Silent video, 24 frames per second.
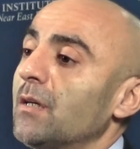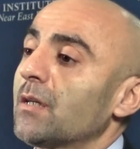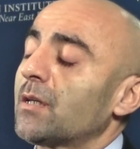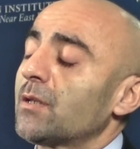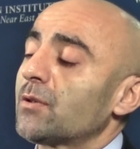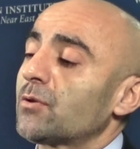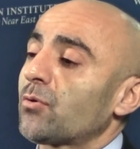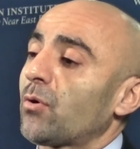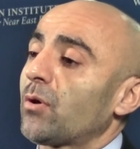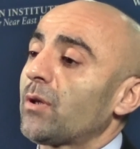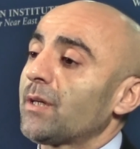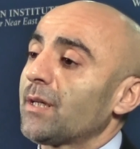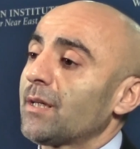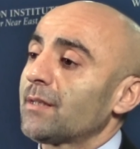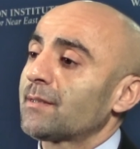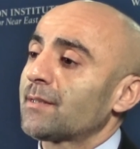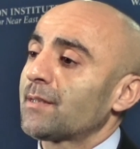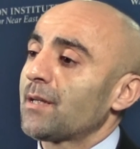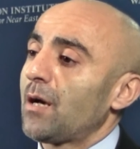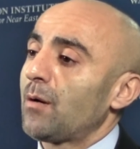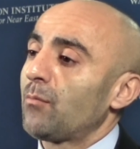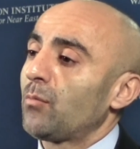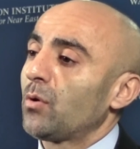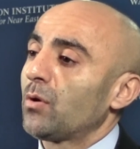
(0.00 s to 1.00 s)
Controlling
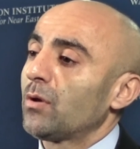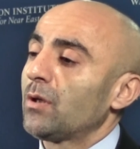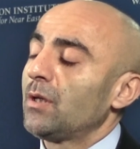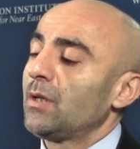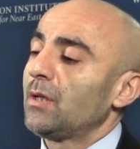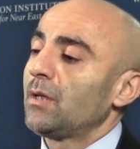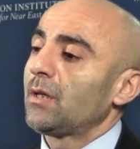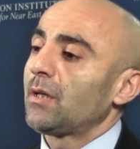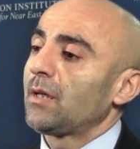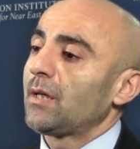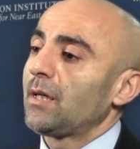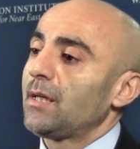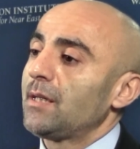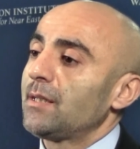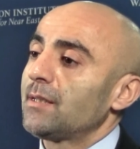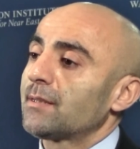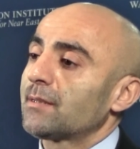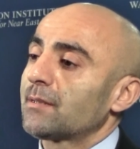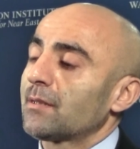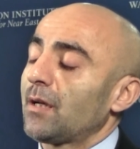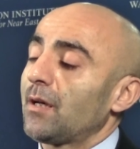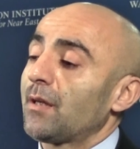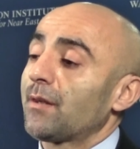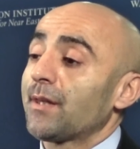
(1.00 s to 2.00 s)
Istanbul
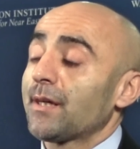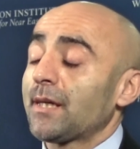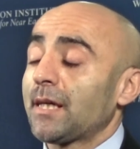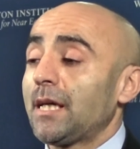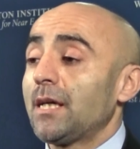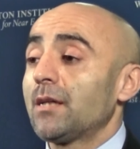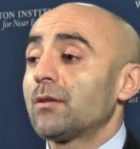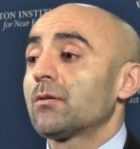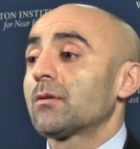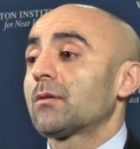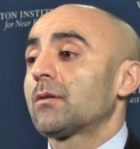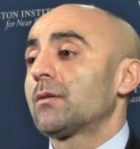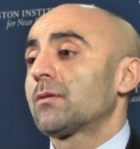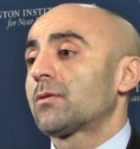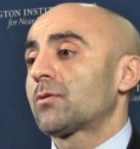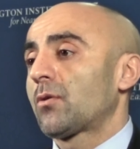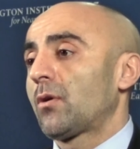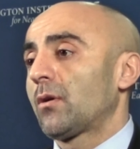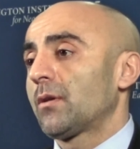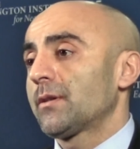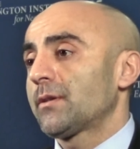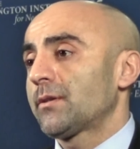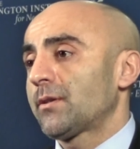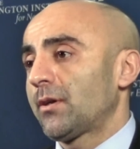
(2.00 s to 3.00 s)
is uh, the key to
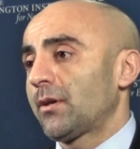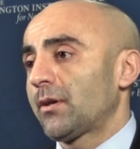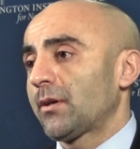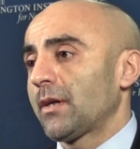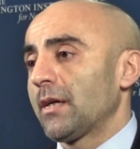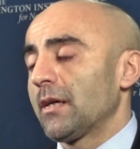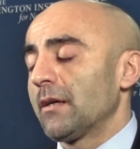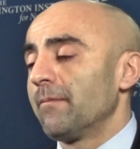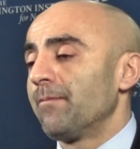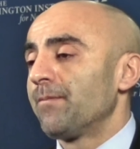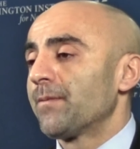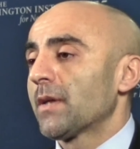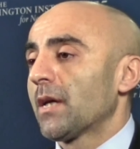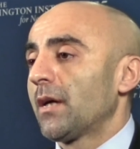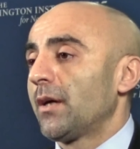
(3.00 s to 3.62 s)
controlling Turkey.